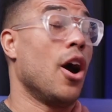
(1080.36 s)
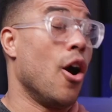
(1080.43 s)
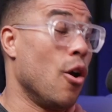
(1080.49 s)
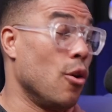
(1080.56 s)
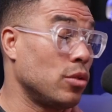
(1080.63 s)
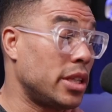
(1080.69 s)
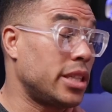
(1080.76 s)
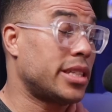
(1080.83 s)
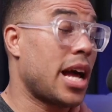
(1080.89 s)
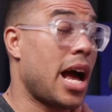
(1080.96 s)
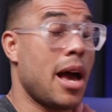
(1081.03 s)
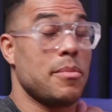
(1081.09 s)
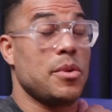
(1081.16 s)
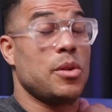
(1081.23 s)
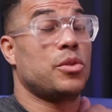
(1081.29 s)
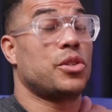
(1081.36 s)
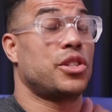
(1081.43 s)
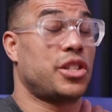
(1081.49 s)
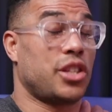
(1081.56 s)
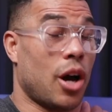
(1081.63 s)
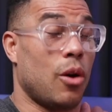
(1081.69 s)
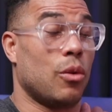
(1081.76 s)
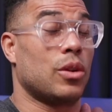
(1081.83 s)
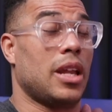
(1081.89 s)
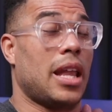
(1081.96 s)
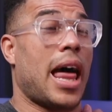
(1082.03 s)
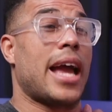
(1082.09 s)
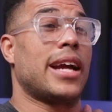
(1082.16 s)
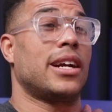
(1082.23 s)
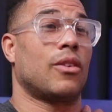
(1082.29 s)
only time you don't
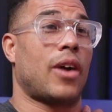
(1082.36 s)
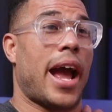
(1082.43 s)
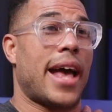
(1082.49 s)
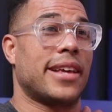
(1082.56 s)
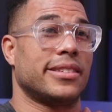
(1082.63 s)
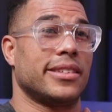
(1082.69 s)
like grass...